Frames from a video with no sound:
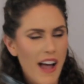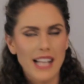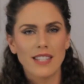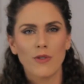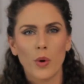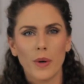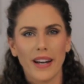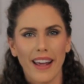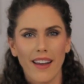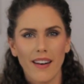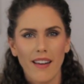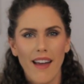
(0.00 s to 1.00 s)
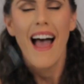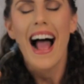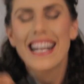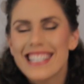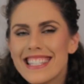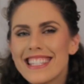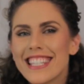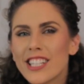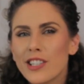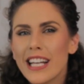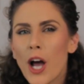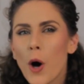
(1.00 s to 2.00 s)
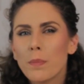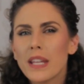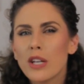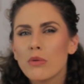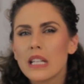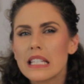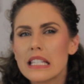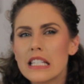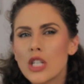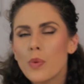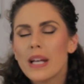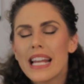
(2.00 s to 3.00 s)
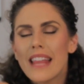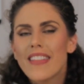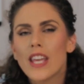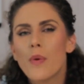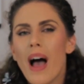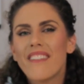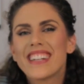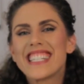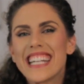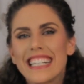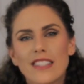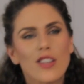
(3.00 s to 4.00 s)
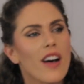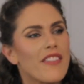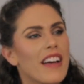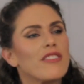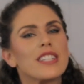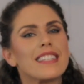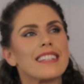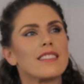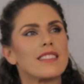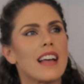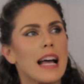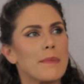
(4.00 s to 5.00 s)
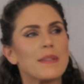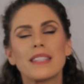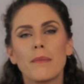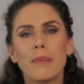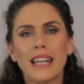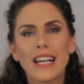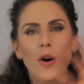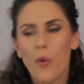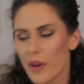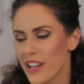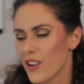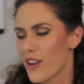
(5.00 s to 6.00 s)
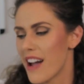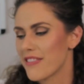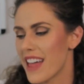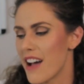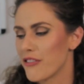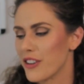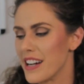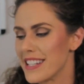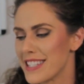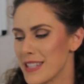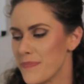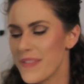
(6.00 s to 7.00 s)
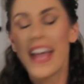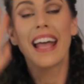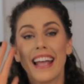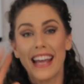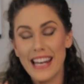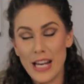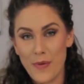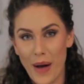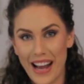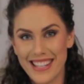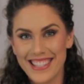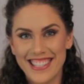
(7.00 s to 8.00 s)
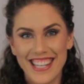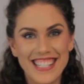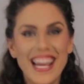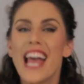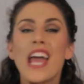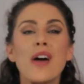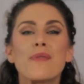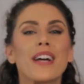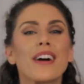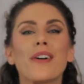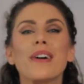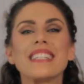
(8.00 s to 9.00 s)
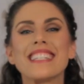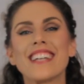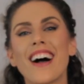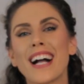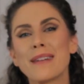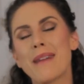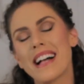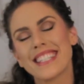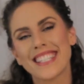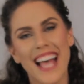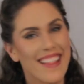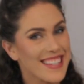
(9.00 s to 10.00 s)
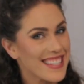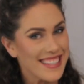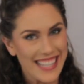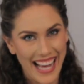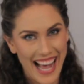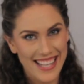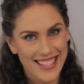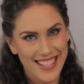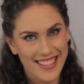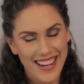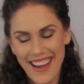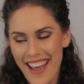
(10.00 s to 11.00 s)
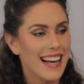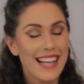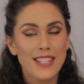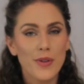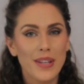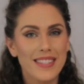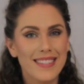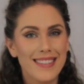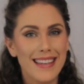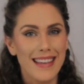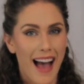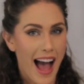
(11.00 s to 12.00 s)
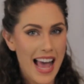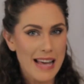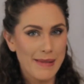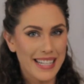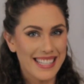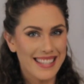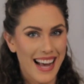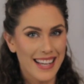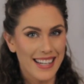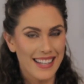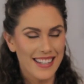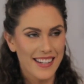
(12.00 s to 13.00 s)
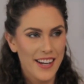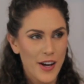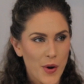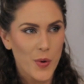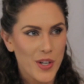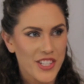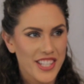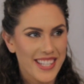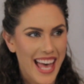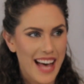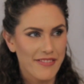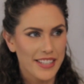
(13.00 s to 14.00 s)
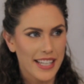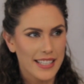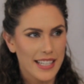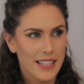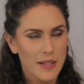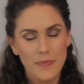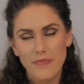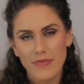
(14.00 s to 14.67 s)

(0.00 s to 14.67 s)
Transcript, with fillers: fast forward it. I sincerely hope that you listen to it and that you have a dance off every single time. Somebody choreograph that for us. Anyways, today we are going to talk about salicylic acid. And as you can see, I am excited or just caffeinated.